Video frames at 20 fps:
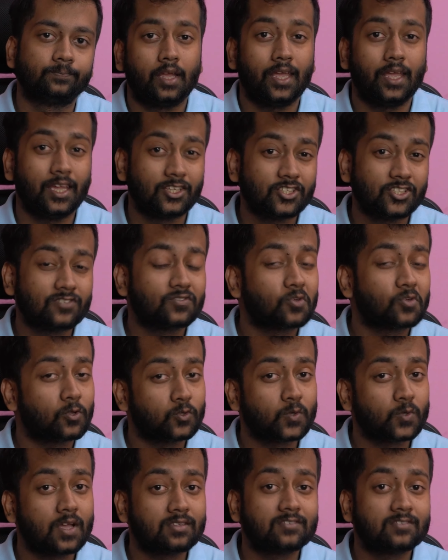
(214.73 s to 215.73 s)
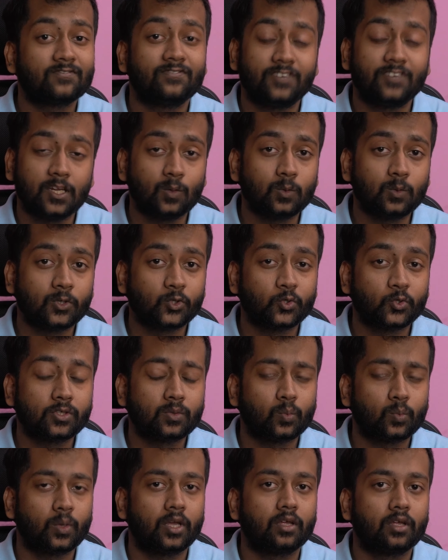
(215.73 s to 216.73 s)
AHREFS also has a free
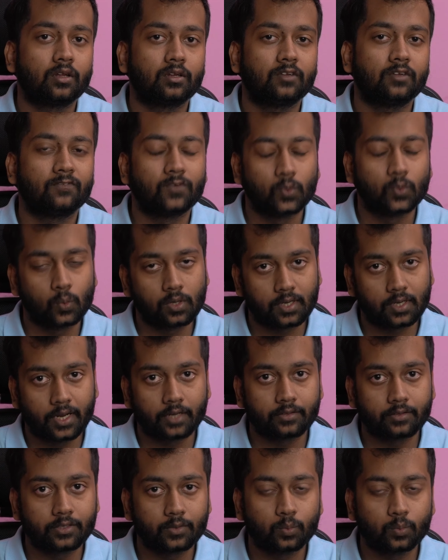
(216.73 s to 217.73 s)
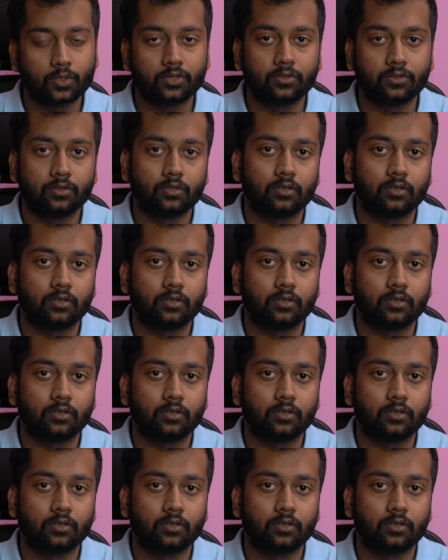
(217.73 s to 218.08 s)
version where if you connect it with